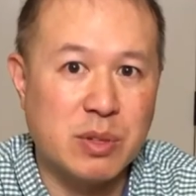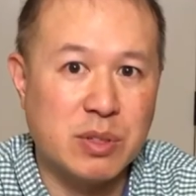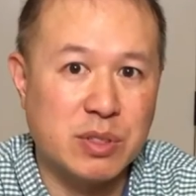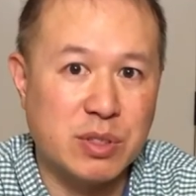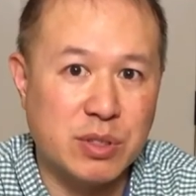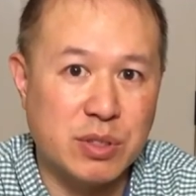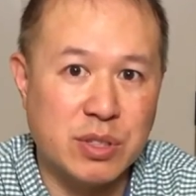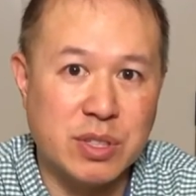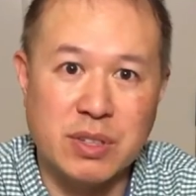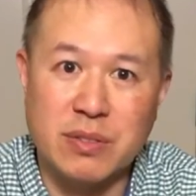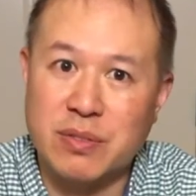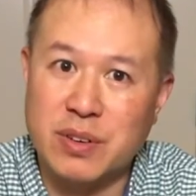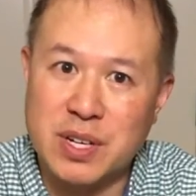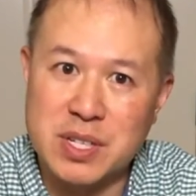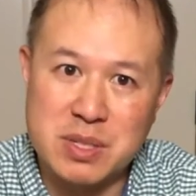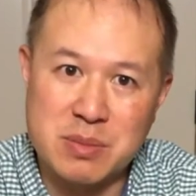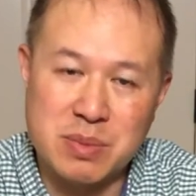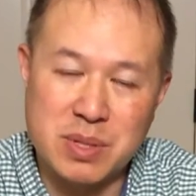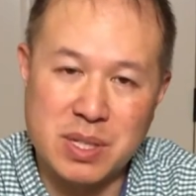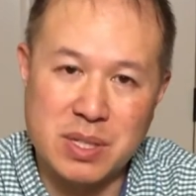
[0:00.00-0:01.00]
alternative
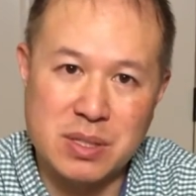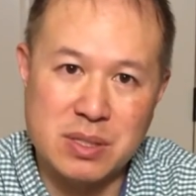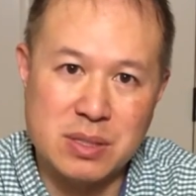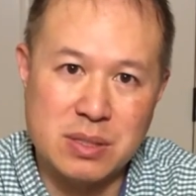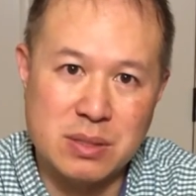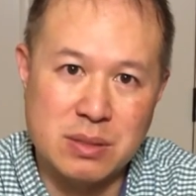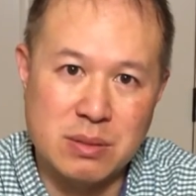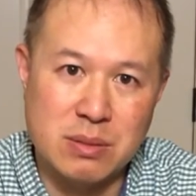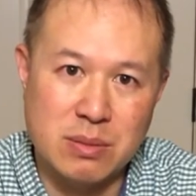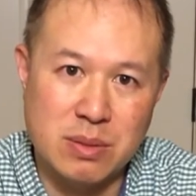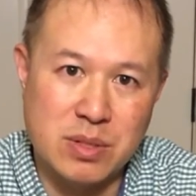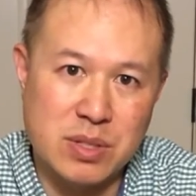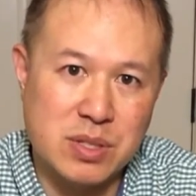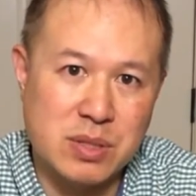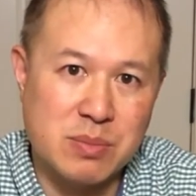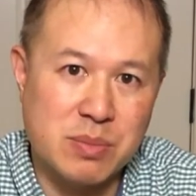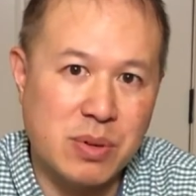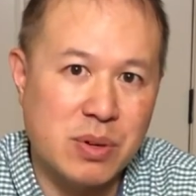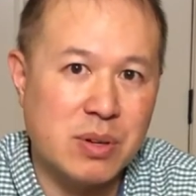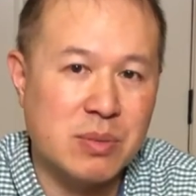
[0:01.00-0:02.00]
recipes, which is
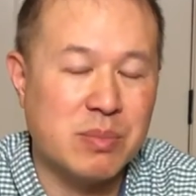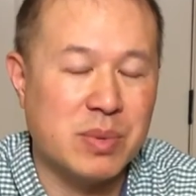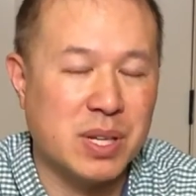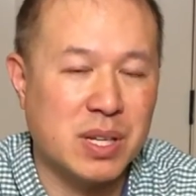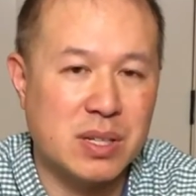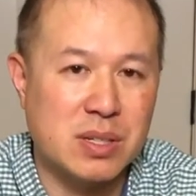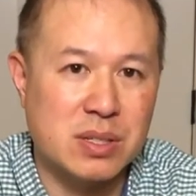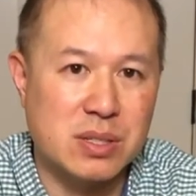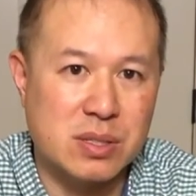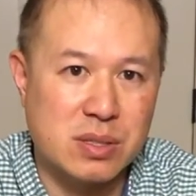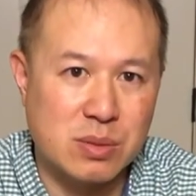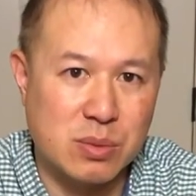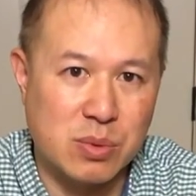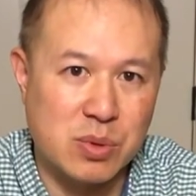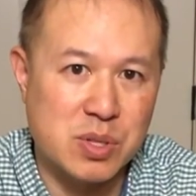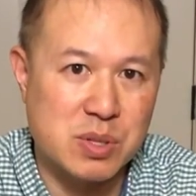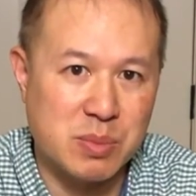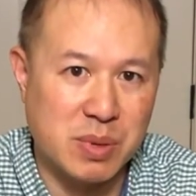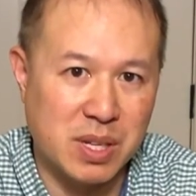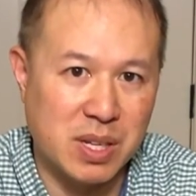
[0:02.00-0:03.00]
important because
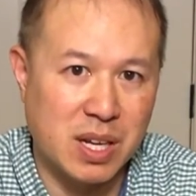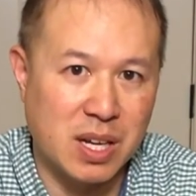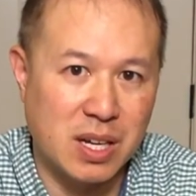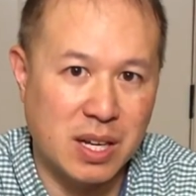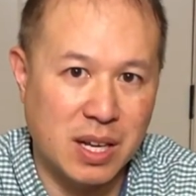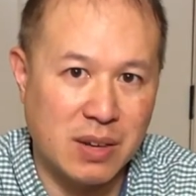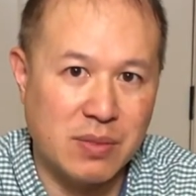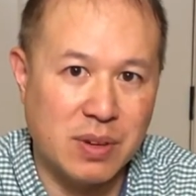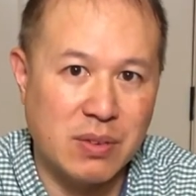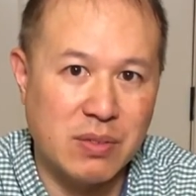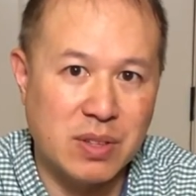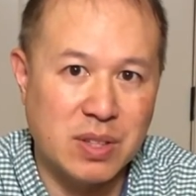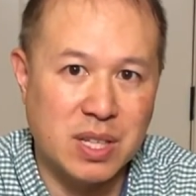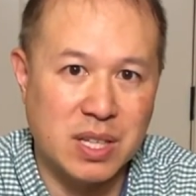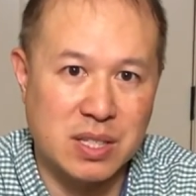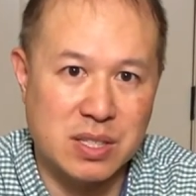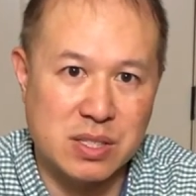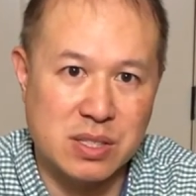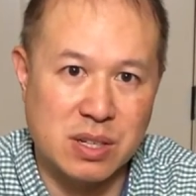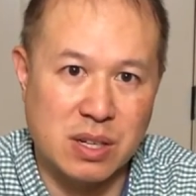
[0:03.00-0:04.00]
stores may not have everything
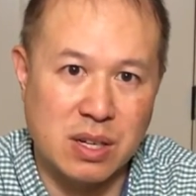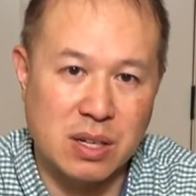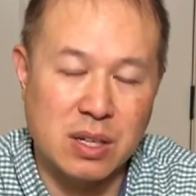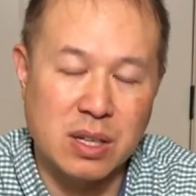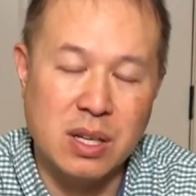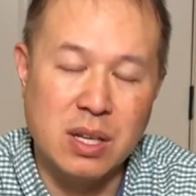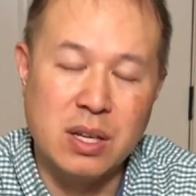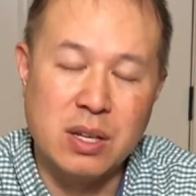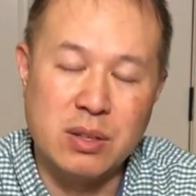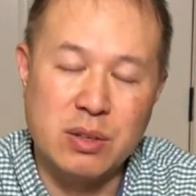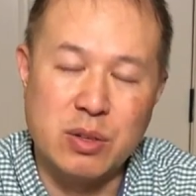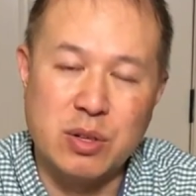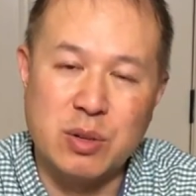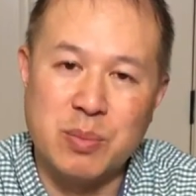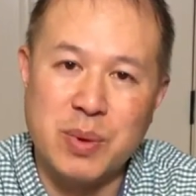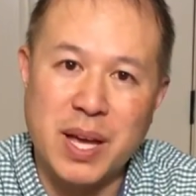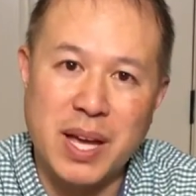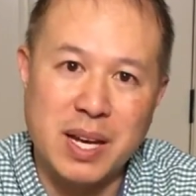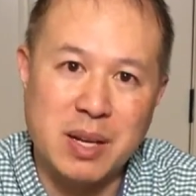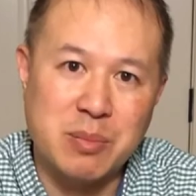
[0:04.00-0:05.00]
in stock due to
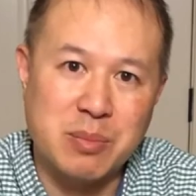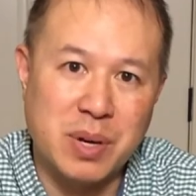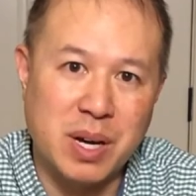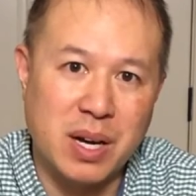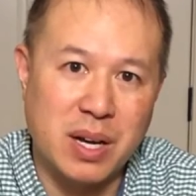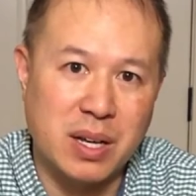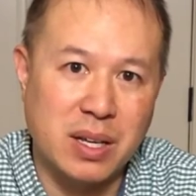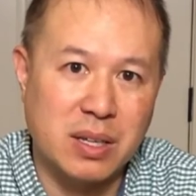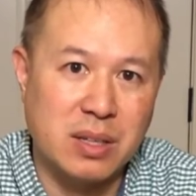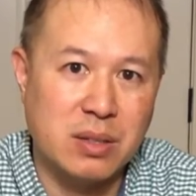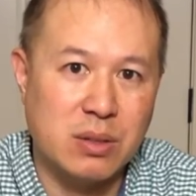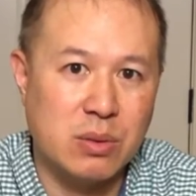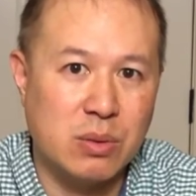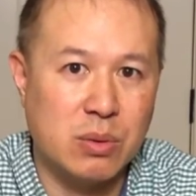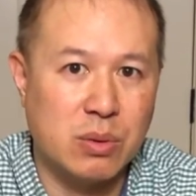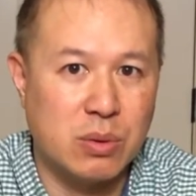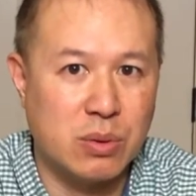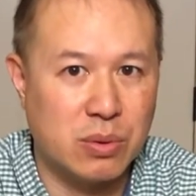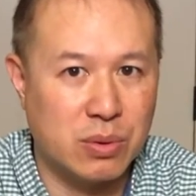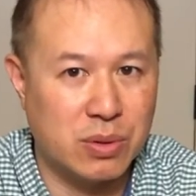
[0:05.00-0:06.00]
panic buying
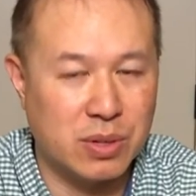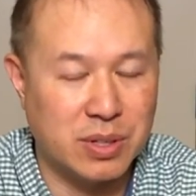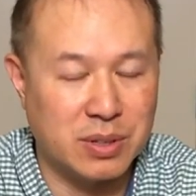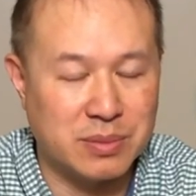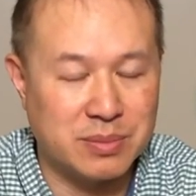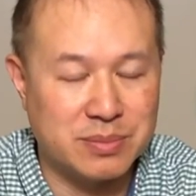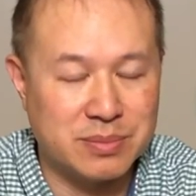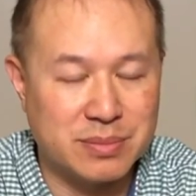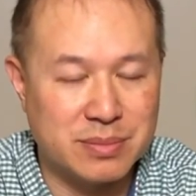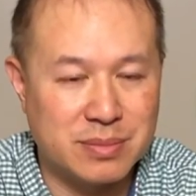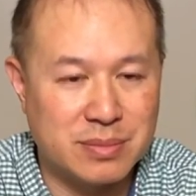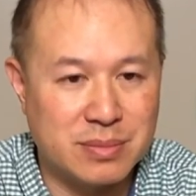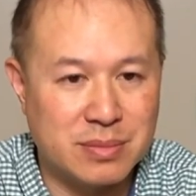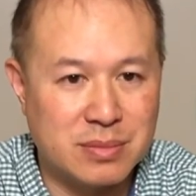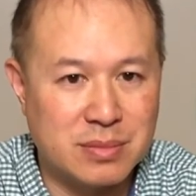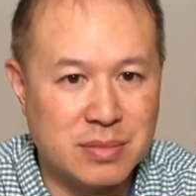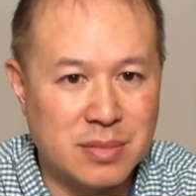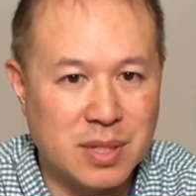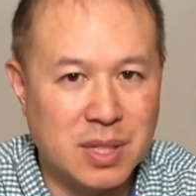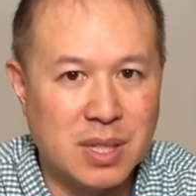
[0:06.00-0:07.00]
or hoarding.
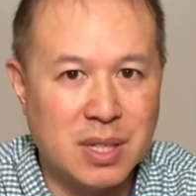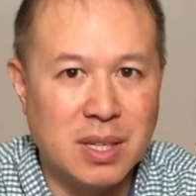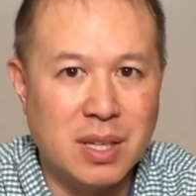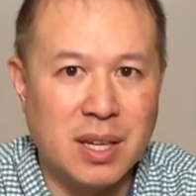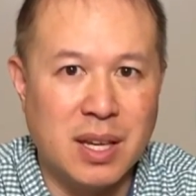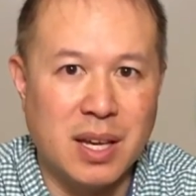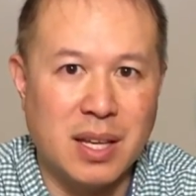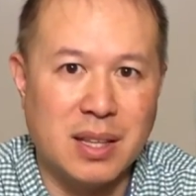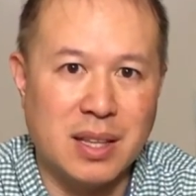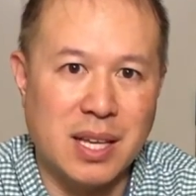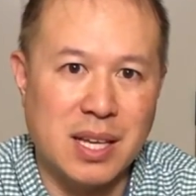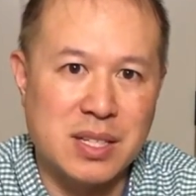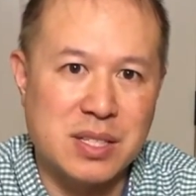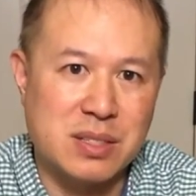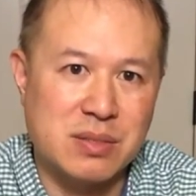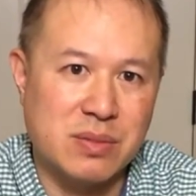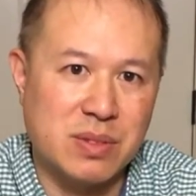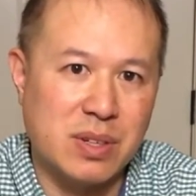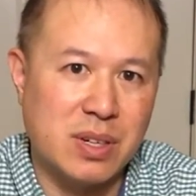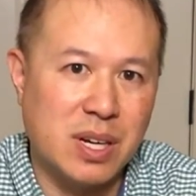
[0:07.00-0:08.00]
And last
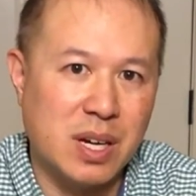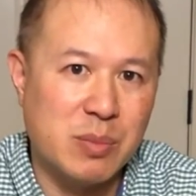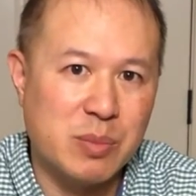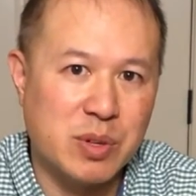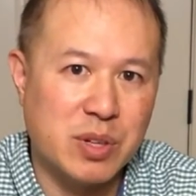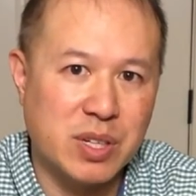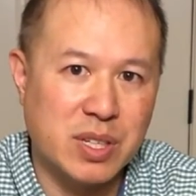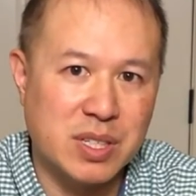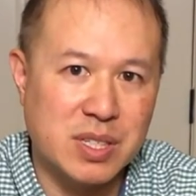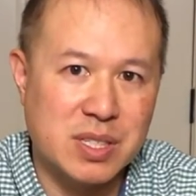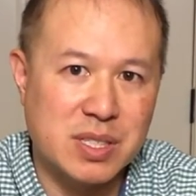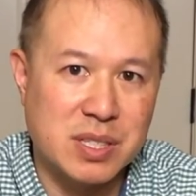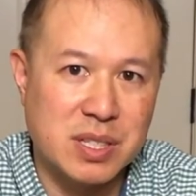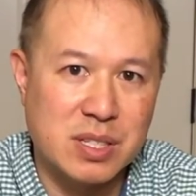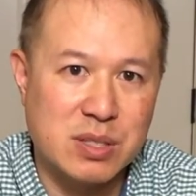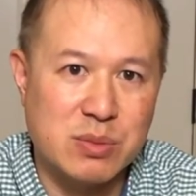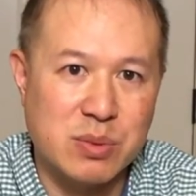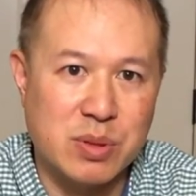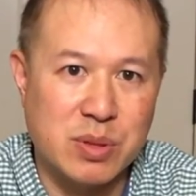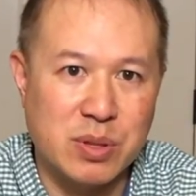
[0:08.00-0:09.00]
of all, I'm going to
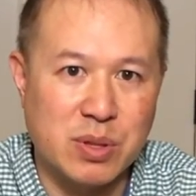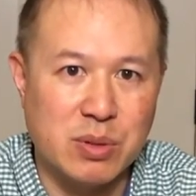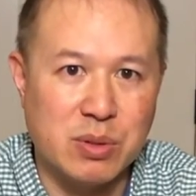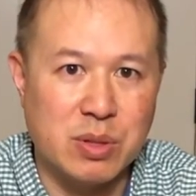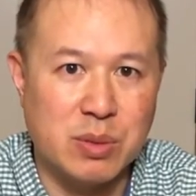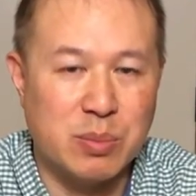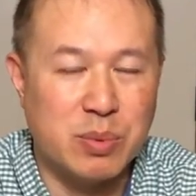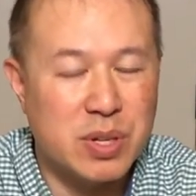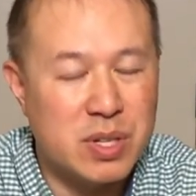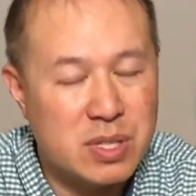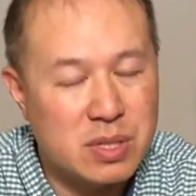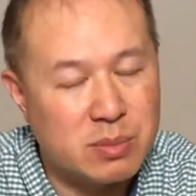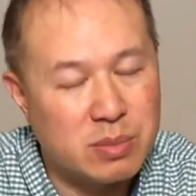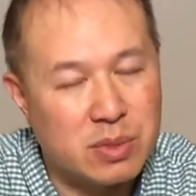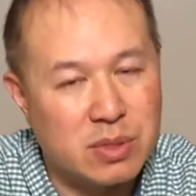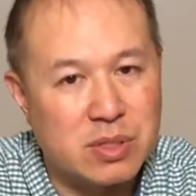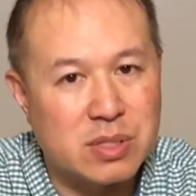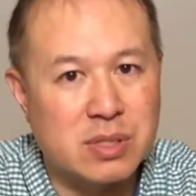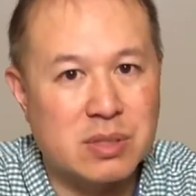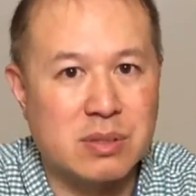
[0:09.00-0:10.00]
discuss with you the
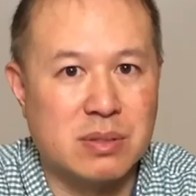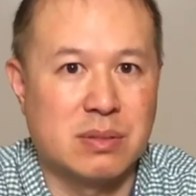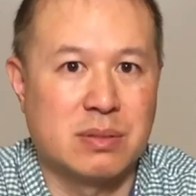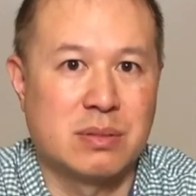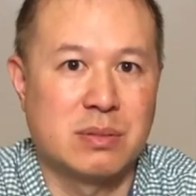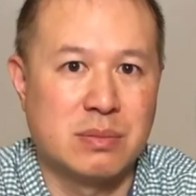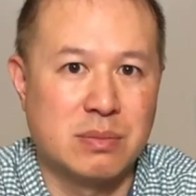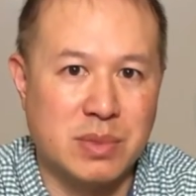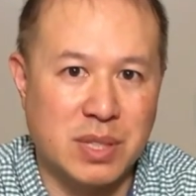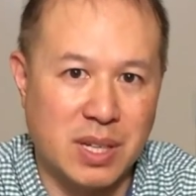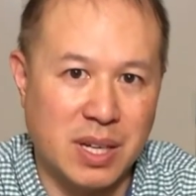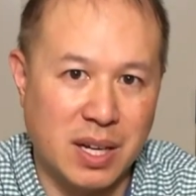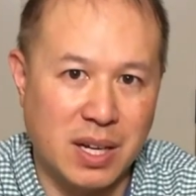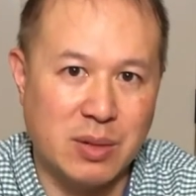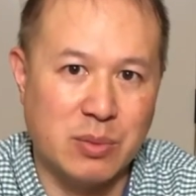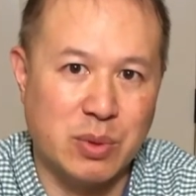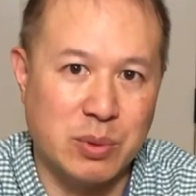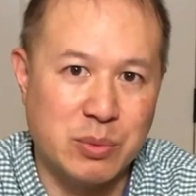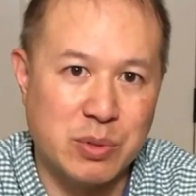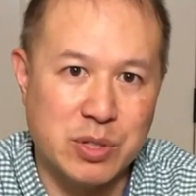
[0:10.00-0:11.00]
principles
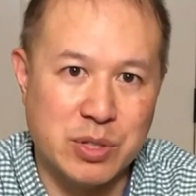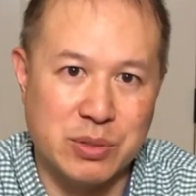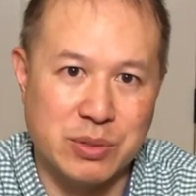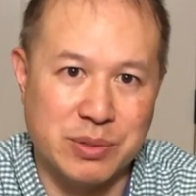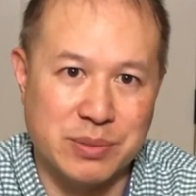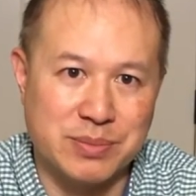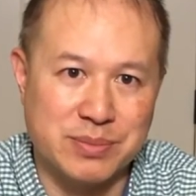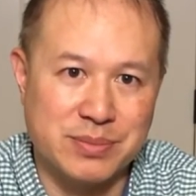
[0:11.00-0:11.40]
behind what we're doing,